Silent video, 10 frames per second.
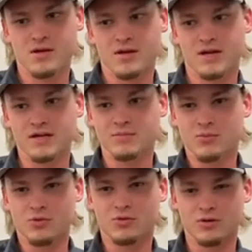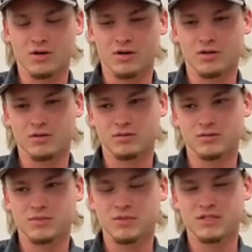kind of more
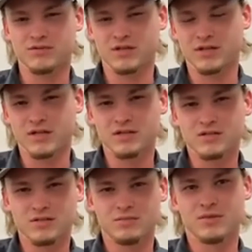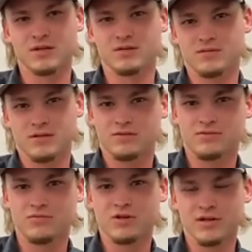specific things, but it's
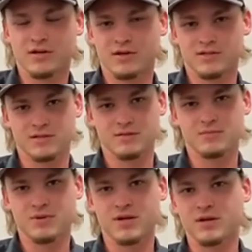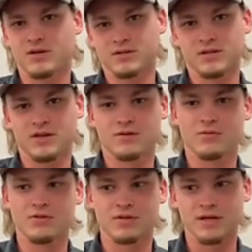really interesting putting it all together
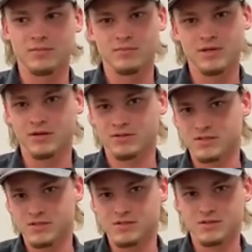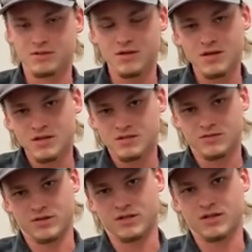with like PLCs and stuff
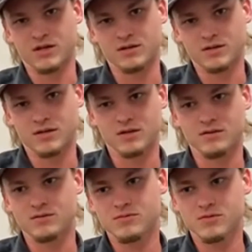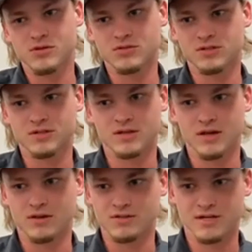like that, and using the
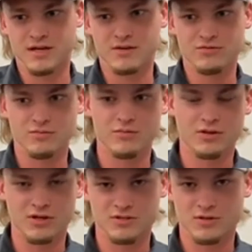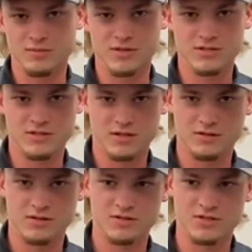knowledge that I had from electrical automation
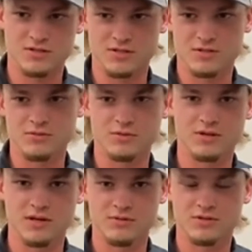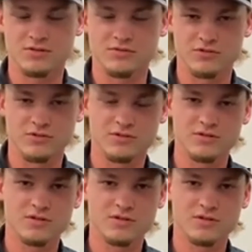technology, because that's the one that I went to first,